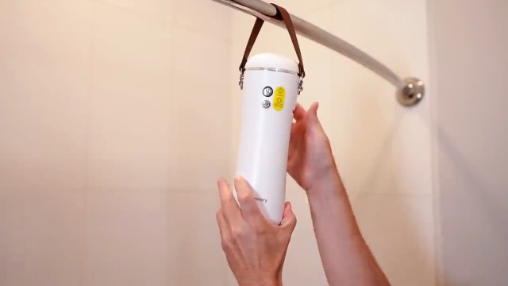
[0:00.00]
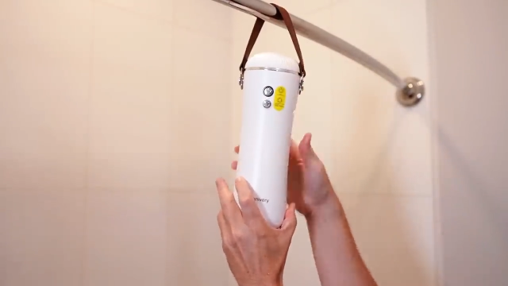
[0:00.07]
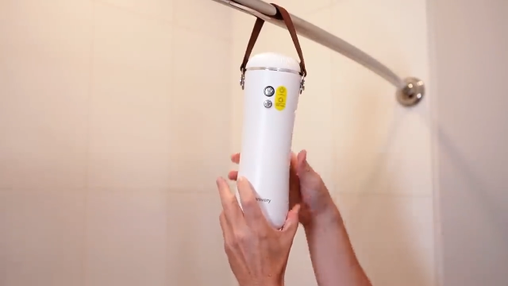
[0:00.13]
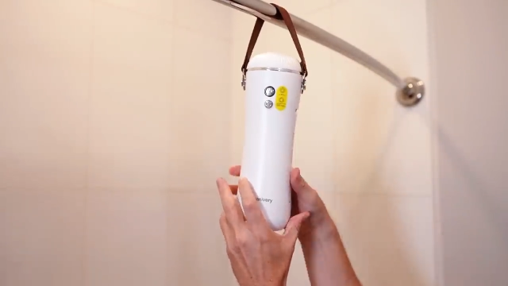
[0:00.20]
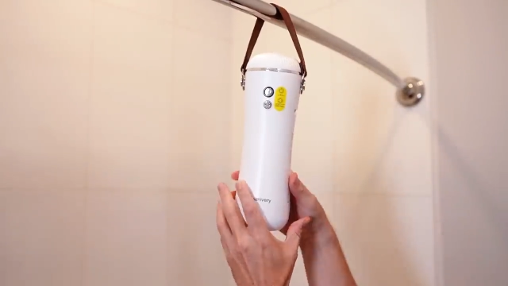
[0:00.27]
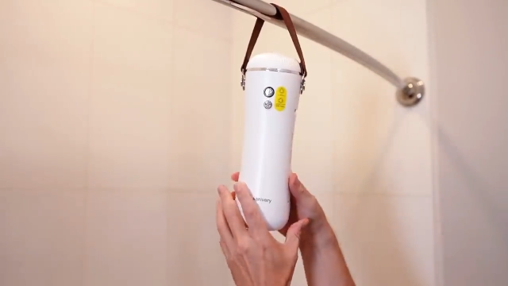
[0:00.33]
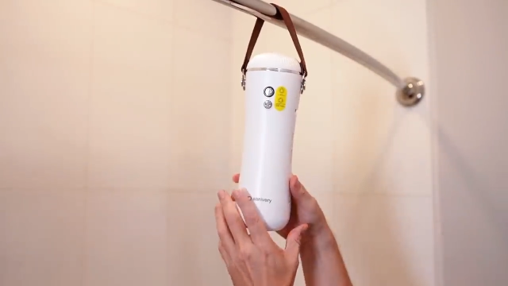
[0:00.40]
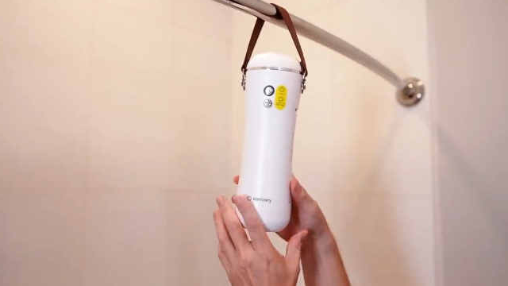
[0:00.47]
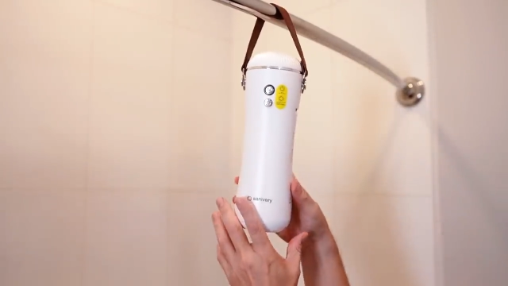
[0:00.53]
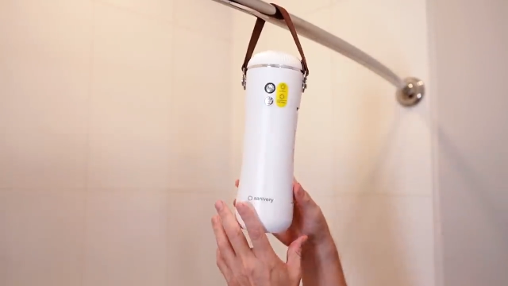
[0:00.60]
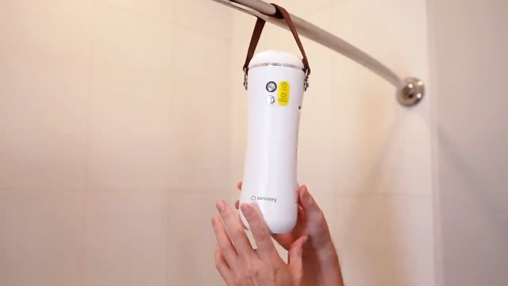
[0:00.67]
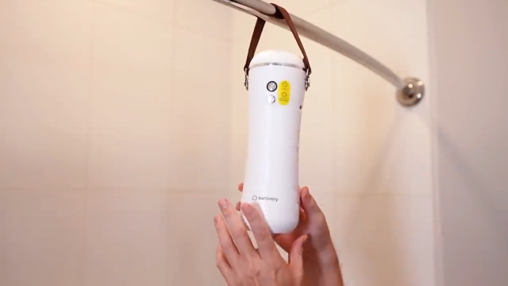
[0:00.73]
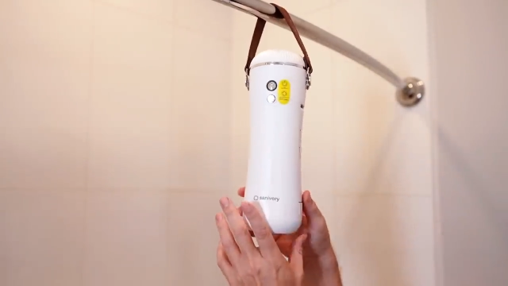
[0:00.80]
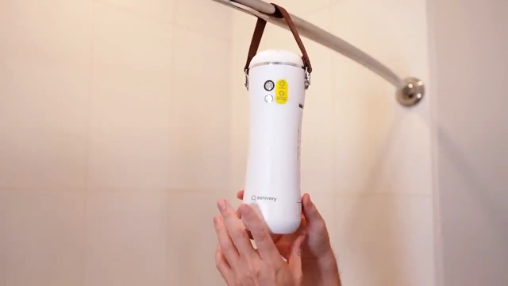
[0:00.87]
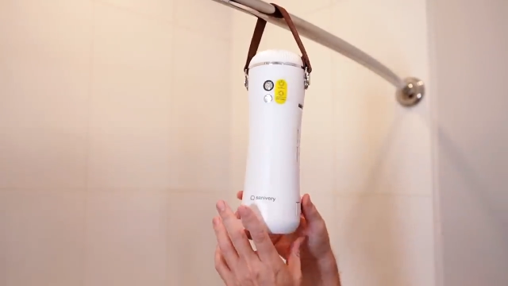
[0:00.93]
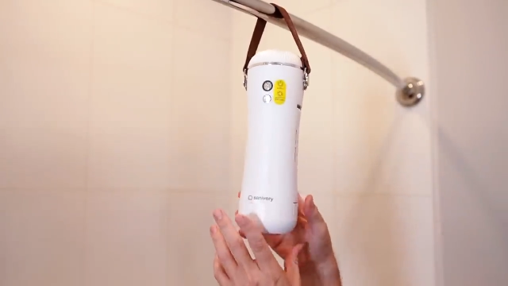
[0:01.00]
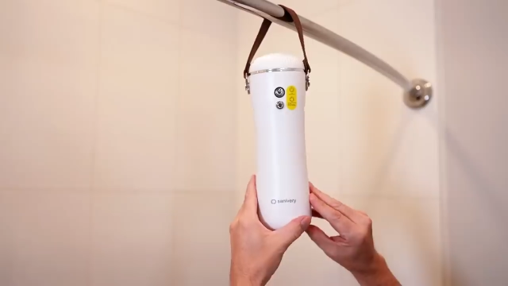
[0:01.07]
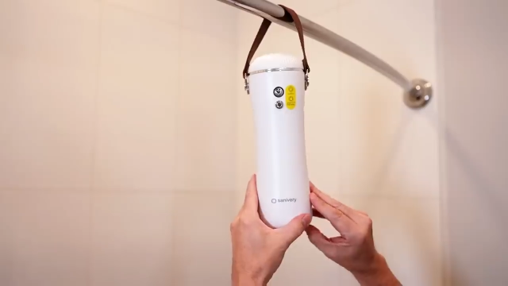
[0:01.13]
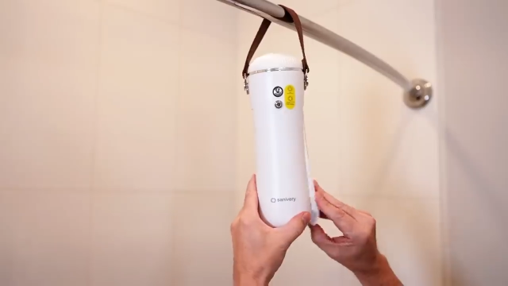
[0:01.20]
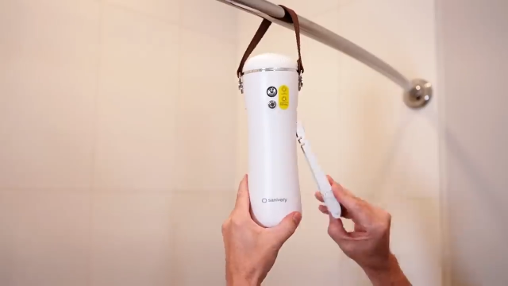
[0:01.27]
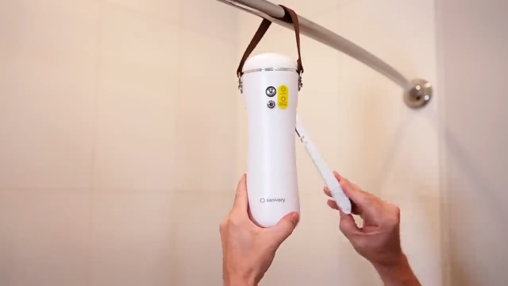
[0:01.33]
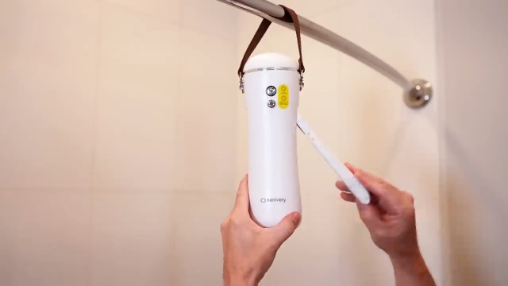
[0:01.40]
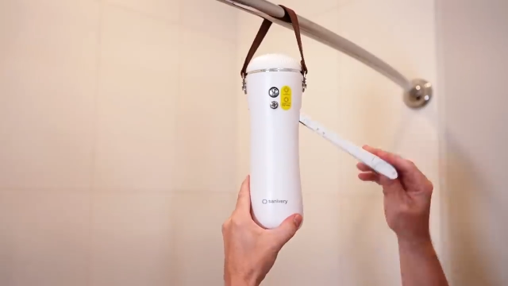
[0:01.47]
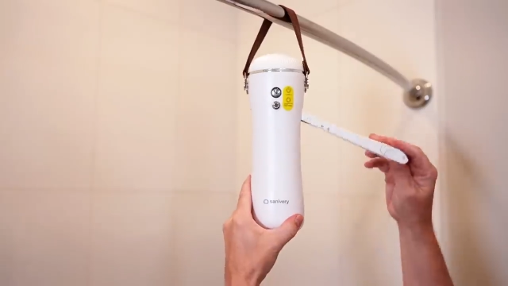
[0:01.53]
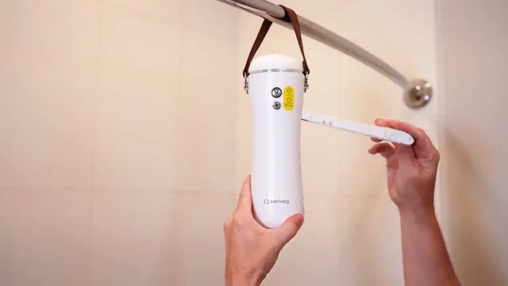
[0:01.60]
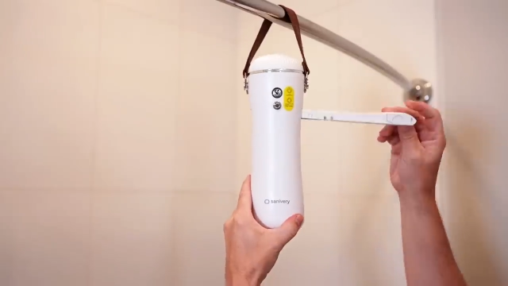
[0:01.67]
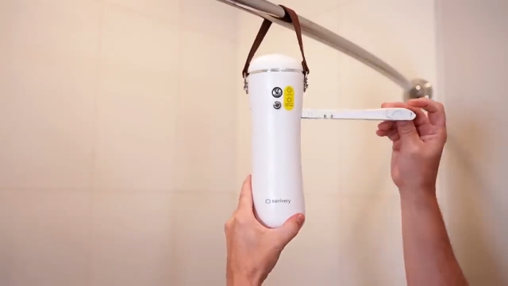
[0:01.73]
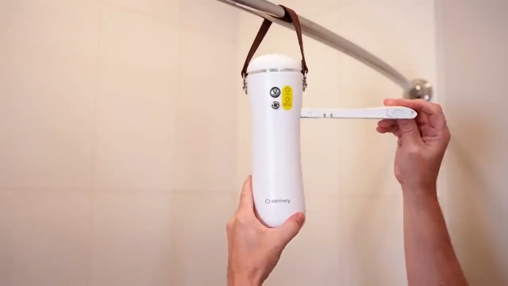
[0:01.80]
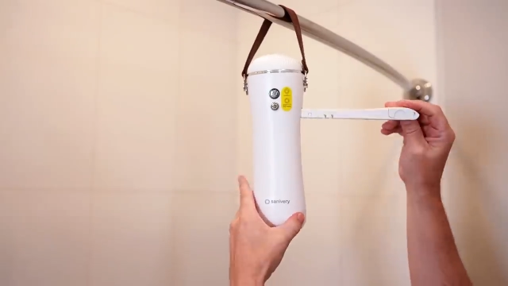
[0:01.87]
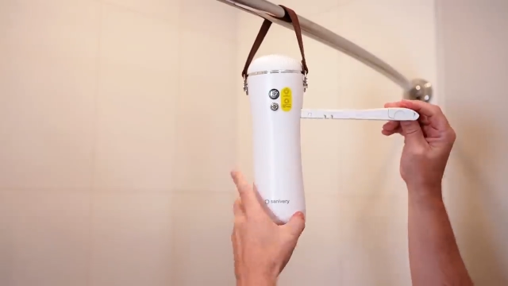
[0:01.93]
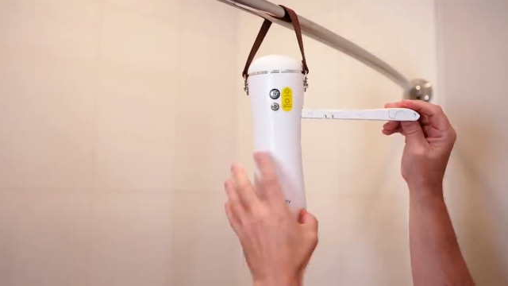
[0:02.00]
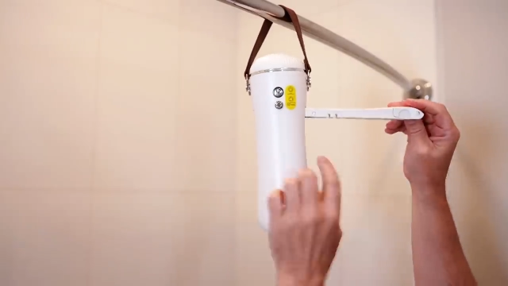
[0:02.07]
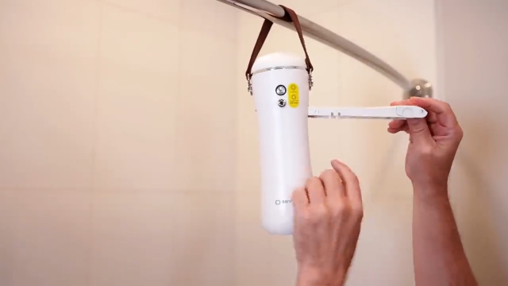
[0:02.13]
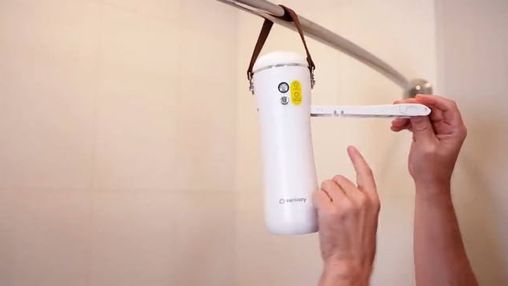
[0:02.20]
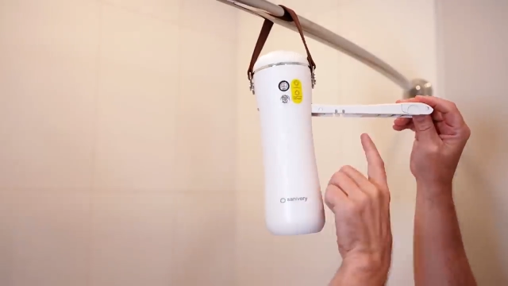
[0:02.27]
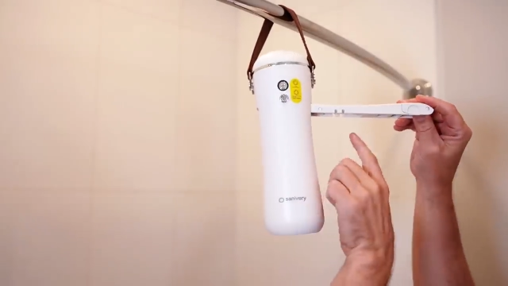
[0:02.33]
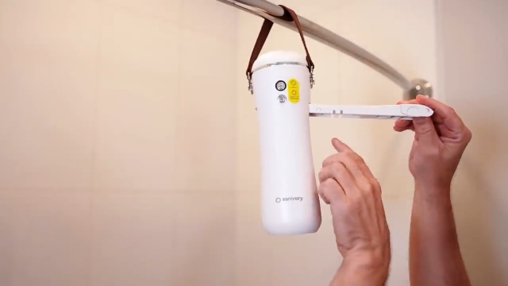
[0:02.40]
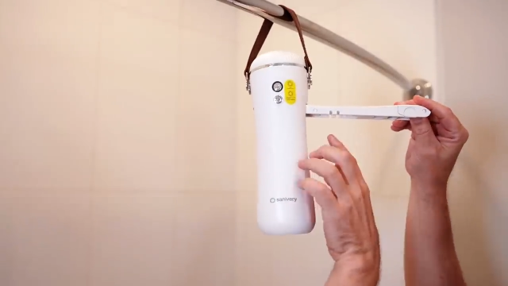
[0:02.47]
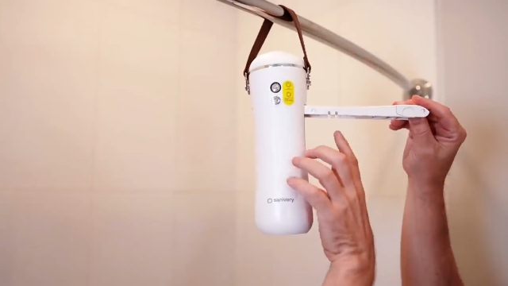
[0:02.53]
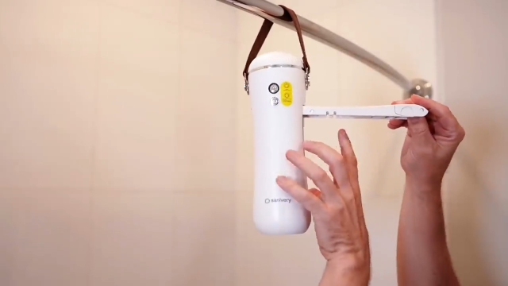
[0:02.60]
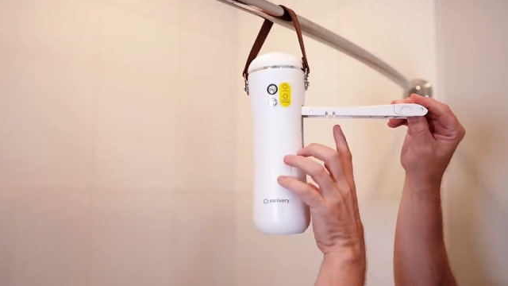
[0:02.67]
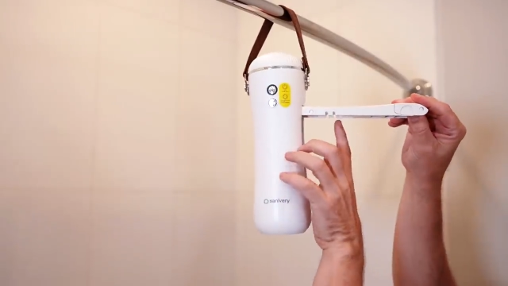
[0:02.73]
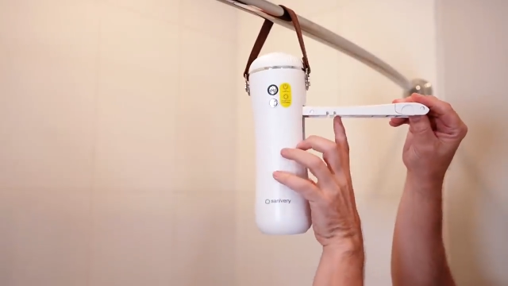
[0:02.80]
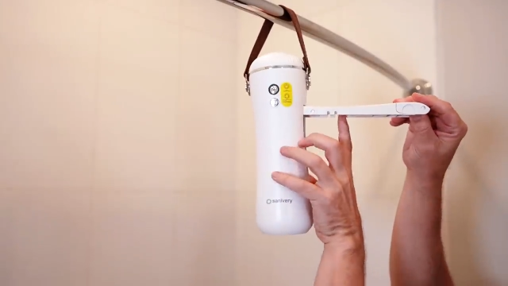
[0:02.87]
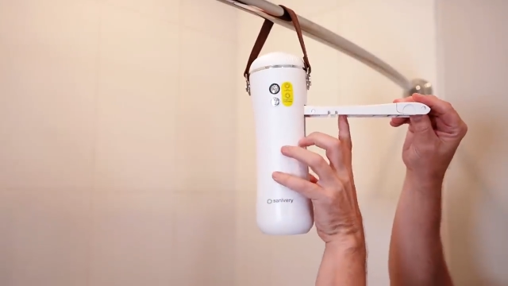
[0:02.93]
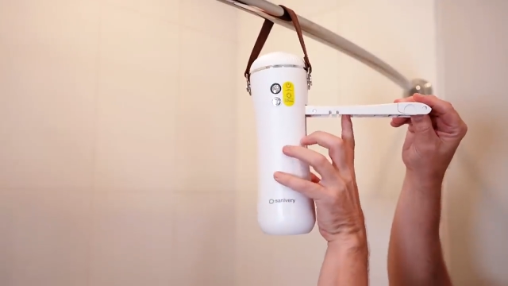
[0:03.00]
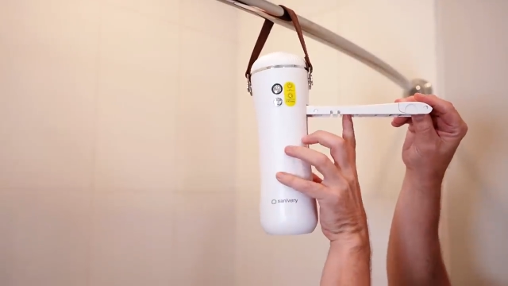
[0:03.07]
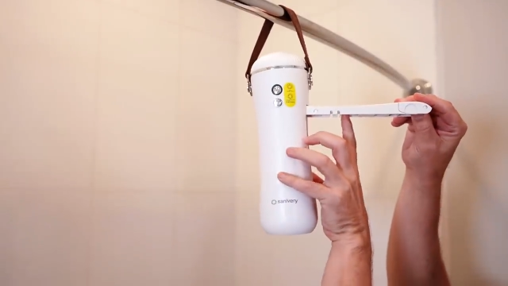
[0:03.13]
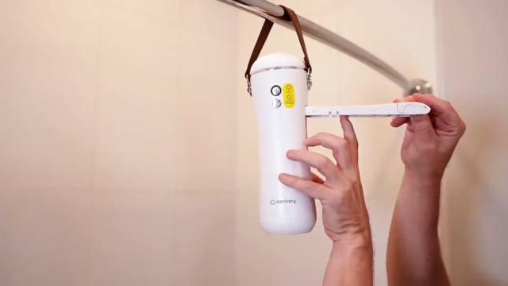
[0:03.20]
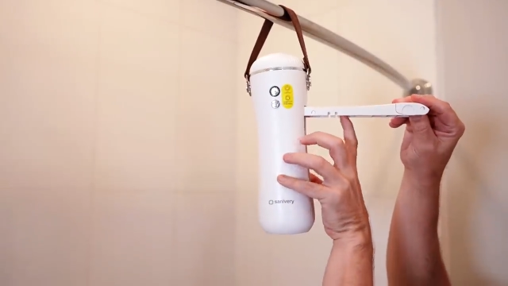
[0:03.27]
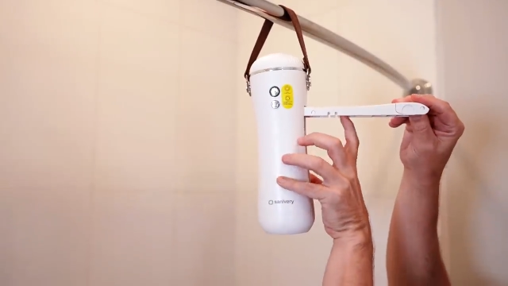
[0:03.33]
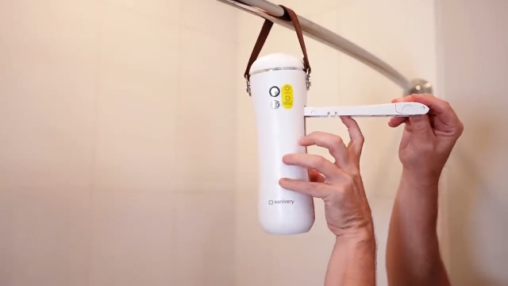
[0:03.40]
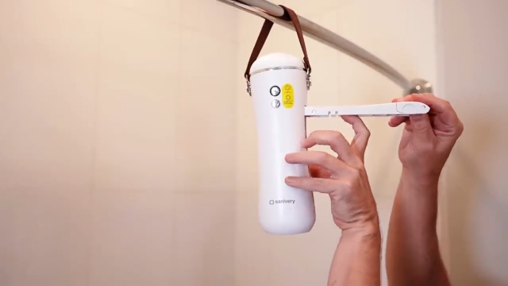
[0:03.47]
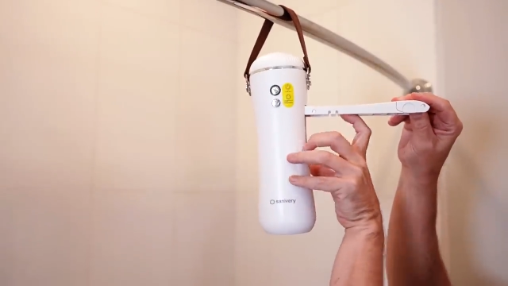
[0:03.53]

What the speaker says: Nobody's mouth can be seen.